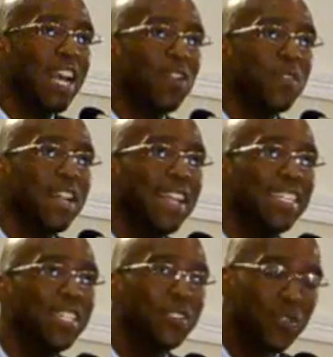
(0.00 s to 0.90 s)
Concrete
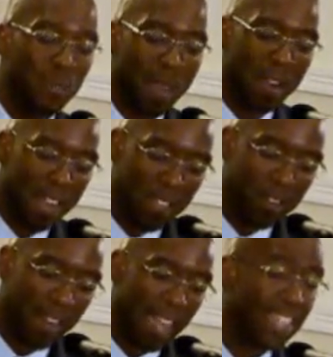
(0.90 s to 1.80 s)
ideas from the mayor
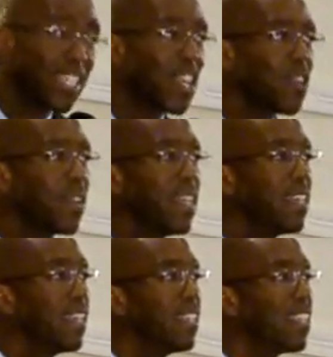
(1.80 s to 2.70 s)
either. And I can tell you,
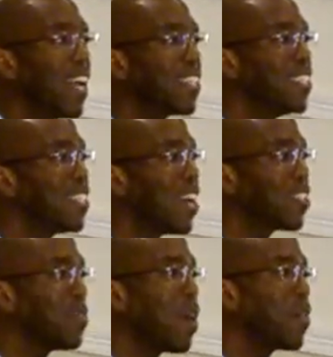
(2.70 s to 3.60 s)
he constantly
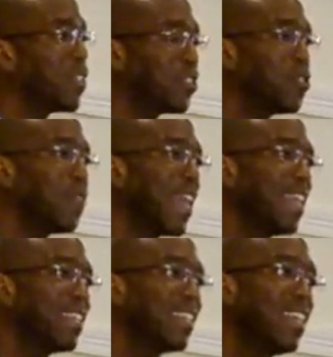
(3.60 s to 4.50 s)
talks about it's too
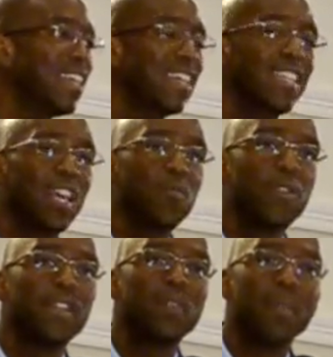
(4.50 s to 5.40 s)
late. that
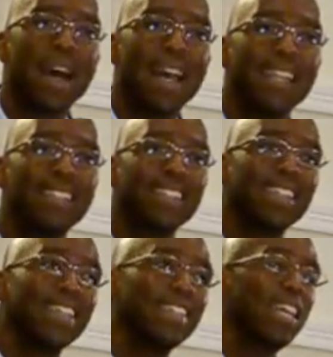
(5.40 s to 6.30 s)
we're in a bind,
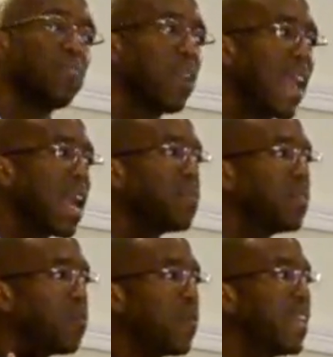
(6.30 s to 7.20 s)
that
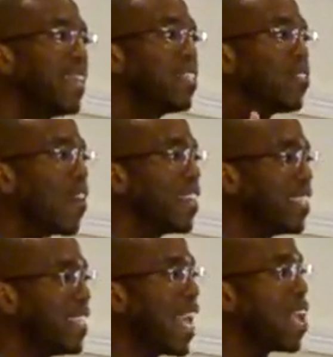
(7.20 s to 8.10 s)
perhaps if we started
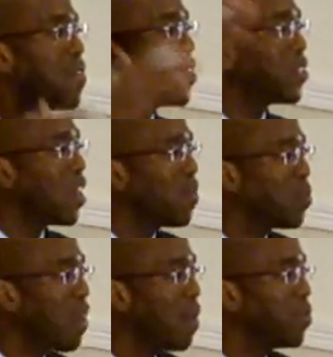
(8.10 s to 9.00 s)
today, we can
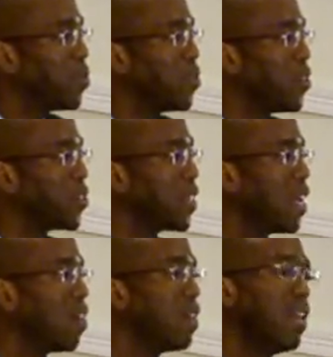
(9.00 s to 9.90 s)
solve the problem 2 years
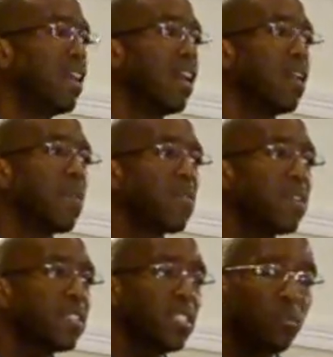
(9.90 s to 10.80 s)
ago. My
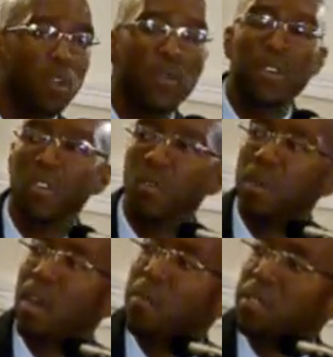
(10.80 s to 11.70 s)
question is, where were you,
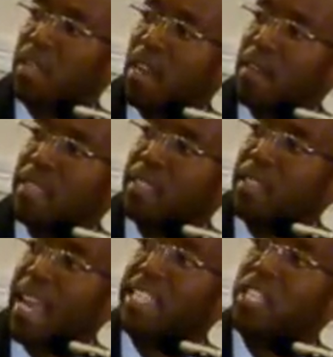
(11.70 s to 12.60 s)
Mr.
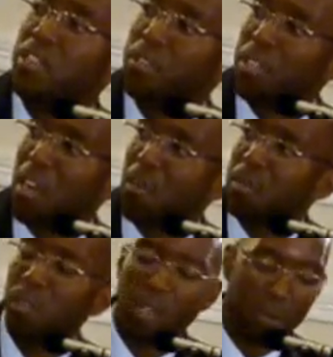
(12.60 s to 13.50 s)
Harrington, 18 years
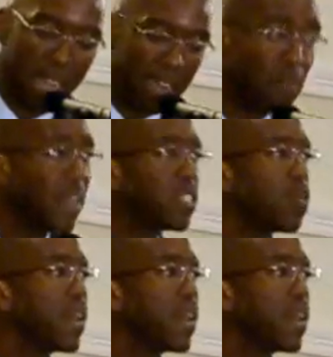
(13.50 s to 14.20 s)
ago? So that we're not in the